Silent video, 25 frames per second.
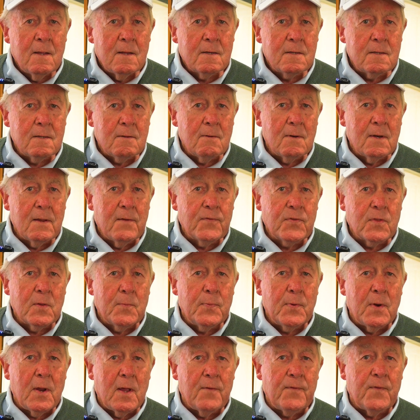to lift the
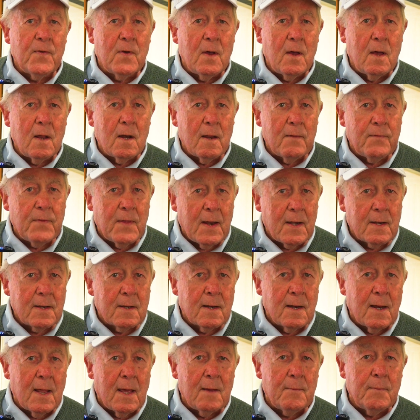profile of
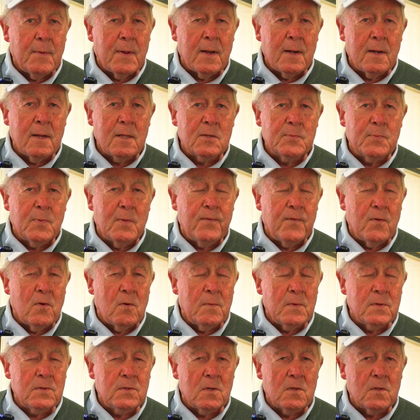that club and its
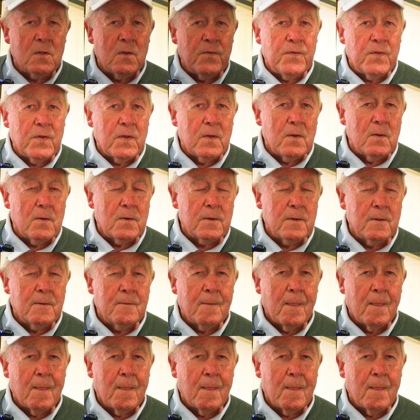performance on the field.